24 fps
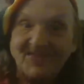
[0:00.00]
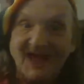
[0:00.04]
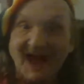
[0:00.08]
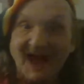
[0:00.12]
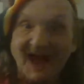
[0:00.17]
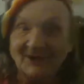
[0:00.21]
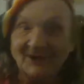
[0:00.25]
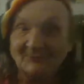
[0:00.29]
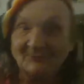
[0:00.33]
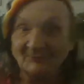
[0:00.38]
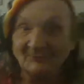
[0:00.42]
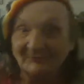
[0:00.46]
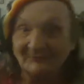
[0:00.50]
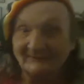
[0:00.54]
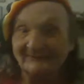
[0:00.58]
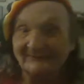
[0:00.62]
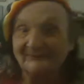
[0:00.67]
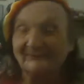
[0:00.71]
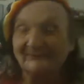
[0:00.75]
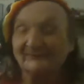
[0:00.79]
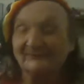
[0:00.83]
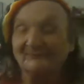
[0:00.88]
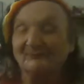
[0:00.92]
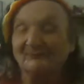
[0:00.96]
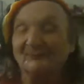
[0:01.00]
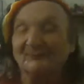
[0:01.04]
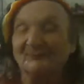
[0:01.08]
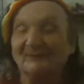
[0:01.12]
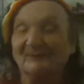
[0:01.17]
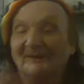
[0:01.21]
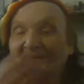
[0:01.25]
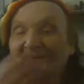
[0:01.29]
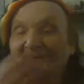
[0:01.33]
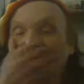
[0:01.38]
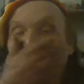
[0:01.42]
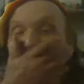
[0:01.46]
I could really use a few
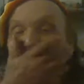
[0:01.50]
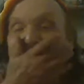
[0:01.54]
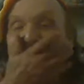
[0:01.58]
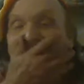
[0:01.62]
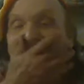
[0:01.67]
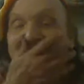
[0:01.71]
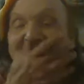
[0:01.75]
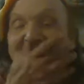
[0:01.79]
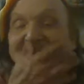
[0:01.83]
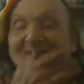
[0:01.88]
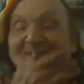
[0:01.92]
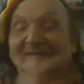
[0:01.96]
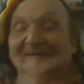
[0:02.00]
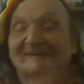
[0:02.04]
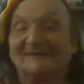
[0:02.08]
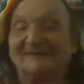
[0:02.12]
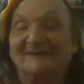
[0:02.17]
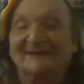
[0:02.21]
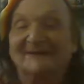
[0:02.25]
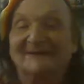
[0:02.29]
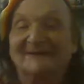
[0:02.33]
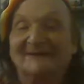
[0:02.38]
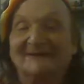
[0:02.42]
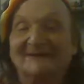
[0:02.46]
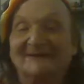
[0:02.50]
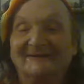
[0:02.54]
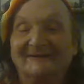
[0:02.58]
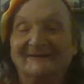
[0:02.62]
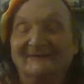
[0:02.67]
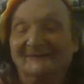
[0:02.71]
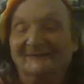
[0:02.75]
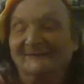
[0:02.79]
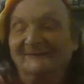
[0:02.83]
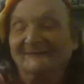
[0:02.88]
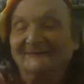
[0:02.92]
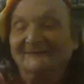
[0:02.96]
bucks if anybody's got it
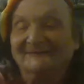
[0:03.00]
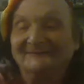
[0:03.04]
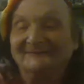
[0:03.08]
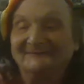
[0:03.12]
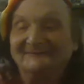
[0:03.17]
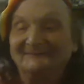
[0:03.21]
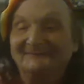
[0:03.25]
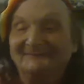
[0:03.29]
extra.